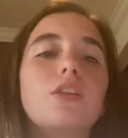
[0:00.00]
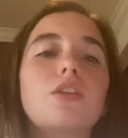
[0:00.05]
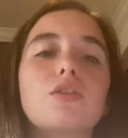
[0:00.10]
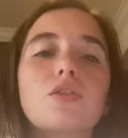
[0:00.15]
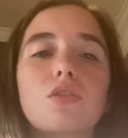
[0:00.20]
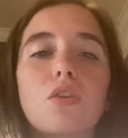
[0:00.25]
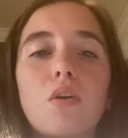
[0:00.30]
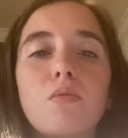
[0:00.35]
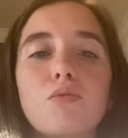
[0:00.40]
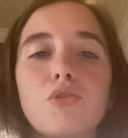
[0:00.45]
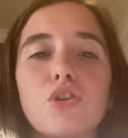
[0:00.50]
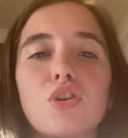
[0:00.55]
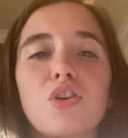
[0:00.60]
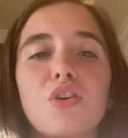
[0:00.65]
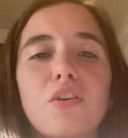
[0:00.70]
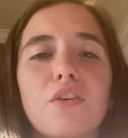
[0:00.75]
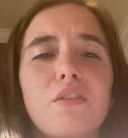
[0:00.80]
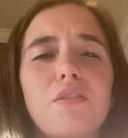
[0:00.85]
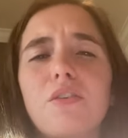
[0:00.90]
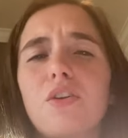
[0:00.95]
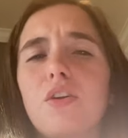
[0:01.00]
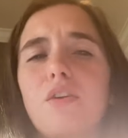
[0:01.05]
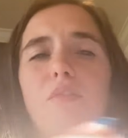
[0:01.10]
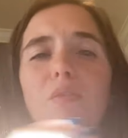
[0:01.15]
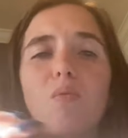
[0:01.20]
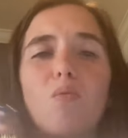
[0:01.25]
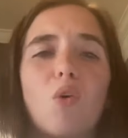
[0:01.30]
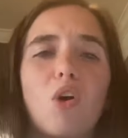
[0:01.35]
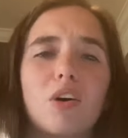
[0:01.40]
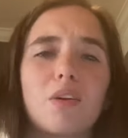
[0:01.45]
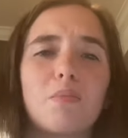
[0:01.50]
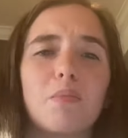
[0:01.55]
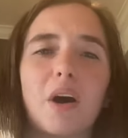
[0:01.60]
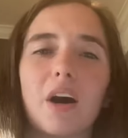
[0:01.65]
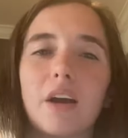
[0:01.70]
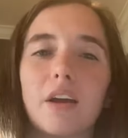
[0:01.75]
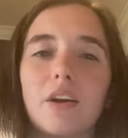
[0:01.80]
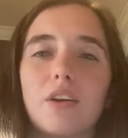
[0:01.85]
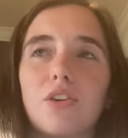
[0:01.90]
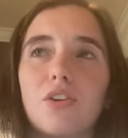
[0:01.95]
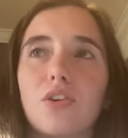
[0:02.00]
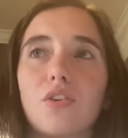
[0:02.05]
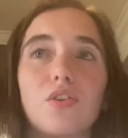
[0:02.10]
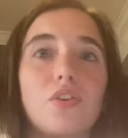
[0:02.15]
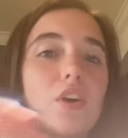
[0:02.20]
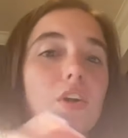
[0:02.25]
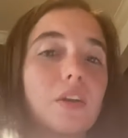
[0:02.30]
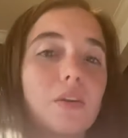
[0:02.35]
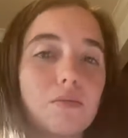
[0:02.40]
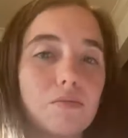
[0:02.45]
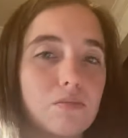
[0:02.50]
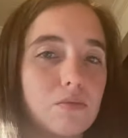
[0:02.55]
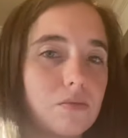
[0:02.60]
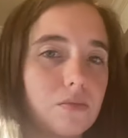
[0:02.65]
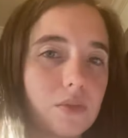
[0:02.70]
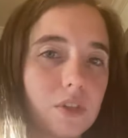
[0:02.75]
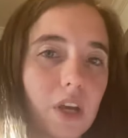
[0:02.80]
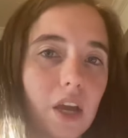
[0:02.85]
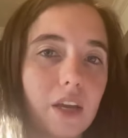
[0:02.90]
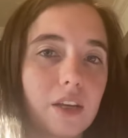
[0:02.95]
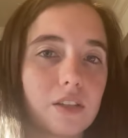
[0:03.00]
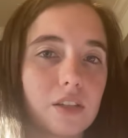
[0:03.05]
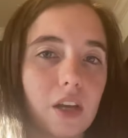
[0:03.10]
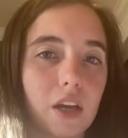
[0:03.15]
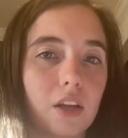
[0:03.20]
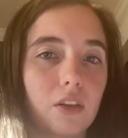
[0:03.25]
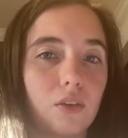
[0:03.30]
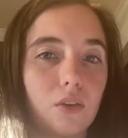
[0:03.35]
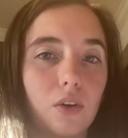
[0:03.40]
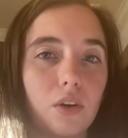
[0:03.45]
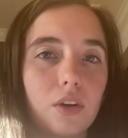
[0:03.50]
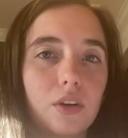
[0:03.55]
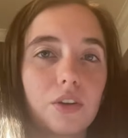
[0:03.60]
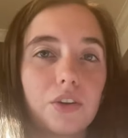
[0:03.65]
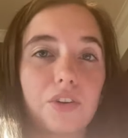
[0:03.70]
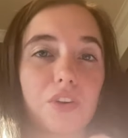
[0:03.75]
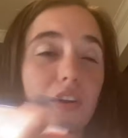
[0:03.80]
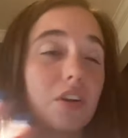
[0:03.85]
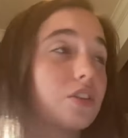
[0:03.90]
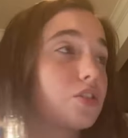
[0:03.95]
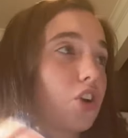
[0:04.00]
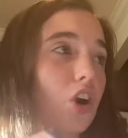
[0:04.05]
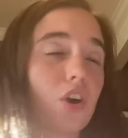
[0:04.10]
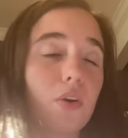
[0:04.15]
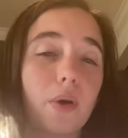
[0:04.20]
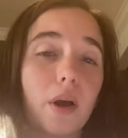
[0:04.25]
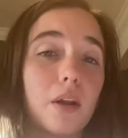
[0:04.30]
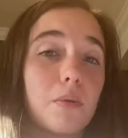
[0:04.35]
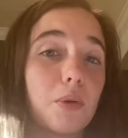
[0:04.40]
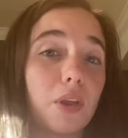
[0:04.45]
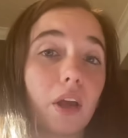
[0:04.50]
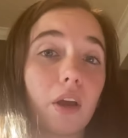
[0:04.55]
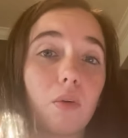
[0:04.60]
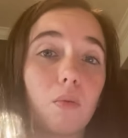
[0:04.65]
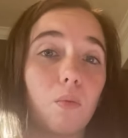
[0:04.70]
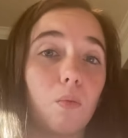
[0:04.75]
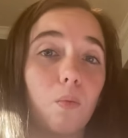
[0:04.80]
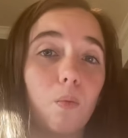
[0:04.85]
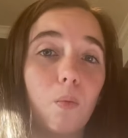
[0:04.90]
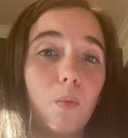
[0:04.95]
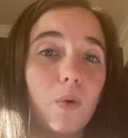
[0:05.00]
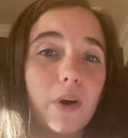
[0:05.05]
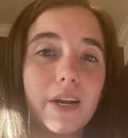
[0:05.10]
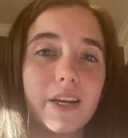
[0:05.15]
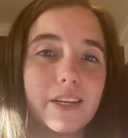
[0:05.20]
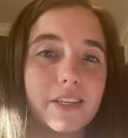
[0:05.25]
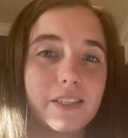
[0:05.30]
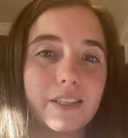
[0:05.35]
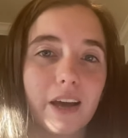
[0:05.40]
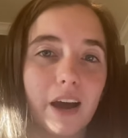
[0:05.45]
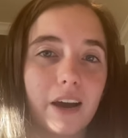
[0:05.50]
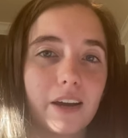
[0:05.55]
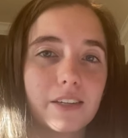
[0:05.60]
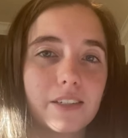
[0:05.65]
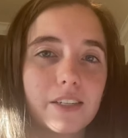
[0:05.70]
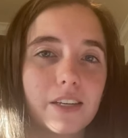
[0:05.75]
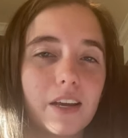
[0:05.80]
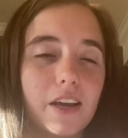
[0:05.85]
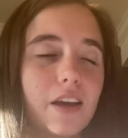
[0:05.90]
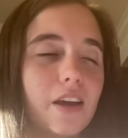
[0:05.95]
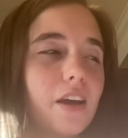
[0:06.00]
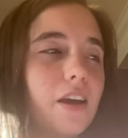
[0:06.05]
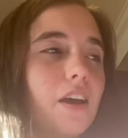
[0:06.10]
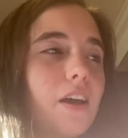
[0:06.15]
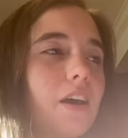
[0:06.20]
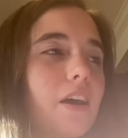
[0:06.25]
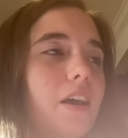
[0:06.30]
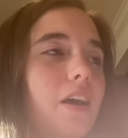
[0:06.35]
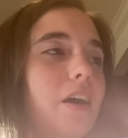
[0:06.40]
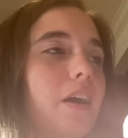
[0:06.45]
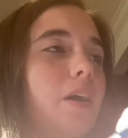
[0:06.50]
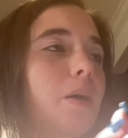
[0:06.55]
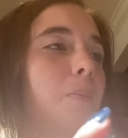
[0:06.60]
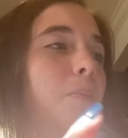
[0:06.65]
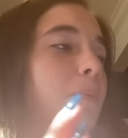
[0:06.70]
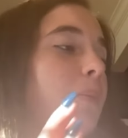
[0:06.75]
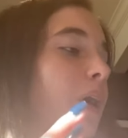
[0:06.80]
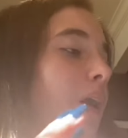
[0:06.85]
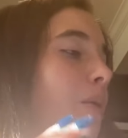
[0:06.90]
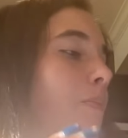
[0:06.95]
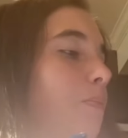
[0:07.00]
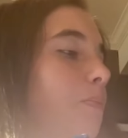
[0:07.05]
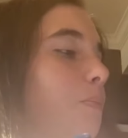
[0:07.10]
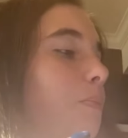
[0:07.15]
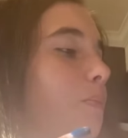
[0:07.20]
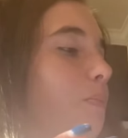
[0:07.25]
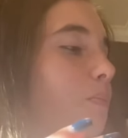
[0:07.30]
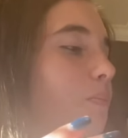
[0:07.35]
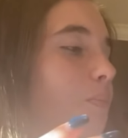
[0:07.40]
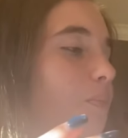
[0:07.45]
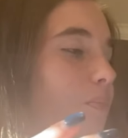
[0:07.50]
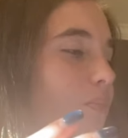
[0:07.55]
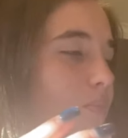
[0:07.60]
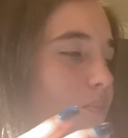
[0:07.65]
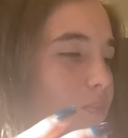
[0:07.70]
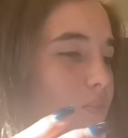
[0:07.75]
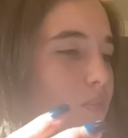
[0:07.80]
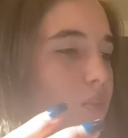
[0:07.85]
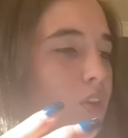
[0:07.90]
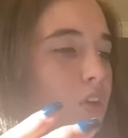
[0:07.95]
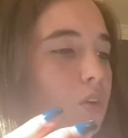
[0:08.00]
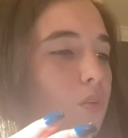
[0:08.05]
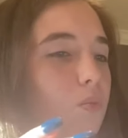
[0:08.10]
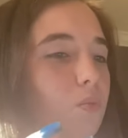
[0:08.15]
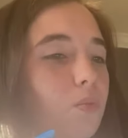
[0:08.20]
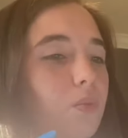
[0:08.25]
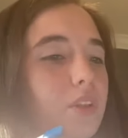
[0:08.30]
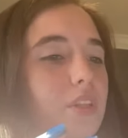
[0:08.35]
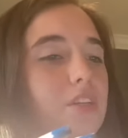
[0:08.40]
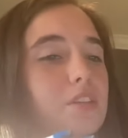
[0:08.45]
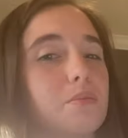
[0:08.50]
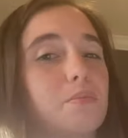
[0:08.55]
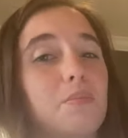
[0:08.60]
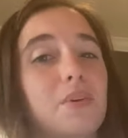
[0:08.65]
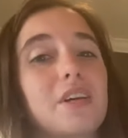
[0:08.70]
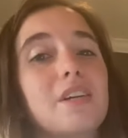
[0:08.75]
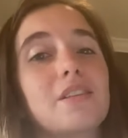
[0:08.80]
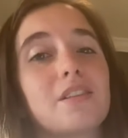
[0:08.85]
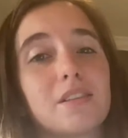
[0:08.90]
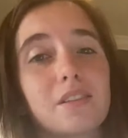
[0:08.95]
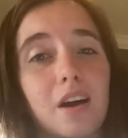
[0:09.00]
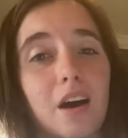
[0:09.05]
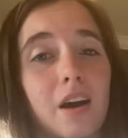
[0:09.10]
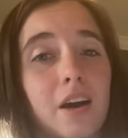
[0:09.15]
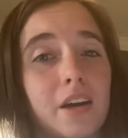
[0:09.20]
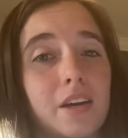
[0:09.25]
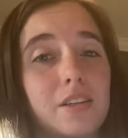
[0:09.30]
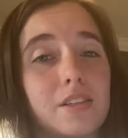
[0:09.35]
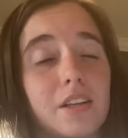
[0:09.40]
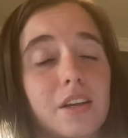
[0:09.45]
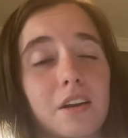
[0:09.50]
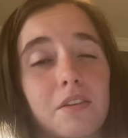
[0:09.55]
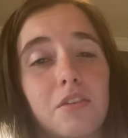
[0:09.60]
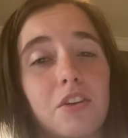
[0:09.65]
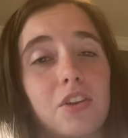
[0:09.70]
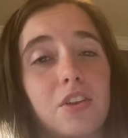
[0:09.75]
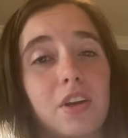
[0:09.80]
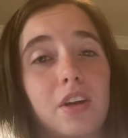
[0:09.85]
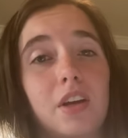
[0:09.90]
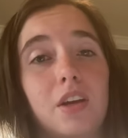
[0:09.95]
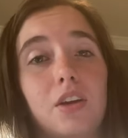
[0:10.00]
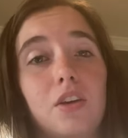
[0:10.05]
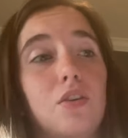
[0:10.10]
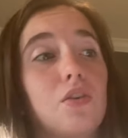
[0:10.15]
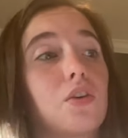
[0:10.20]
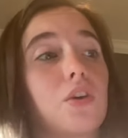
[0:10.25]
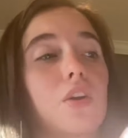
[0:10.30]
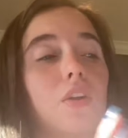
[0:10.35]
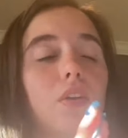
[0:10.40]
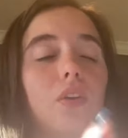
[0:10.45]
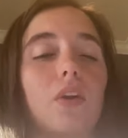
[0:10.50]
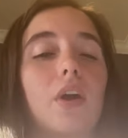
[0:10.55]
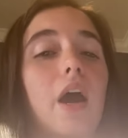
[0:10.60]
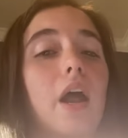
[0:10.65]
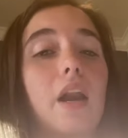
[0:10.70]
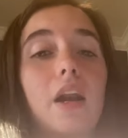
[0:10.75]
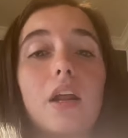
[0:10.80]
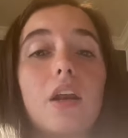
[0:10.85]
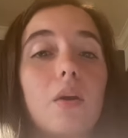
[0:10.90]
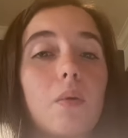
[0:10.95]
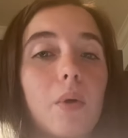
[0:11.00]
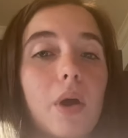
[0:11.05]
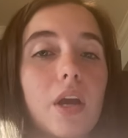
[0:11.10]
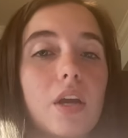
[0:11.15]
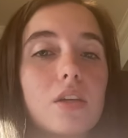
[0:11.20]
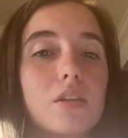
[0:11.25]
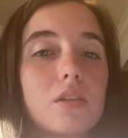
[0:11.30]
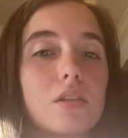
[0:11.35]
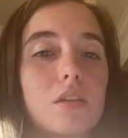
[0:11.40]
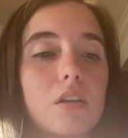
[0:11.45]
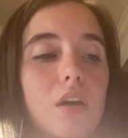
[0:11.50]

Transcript: sculpture, or if you're even walking by it, you're gonna take a second look. You're gonna turn around and be like, what is that? But with its big size and everything, you're gonna look at it anyways.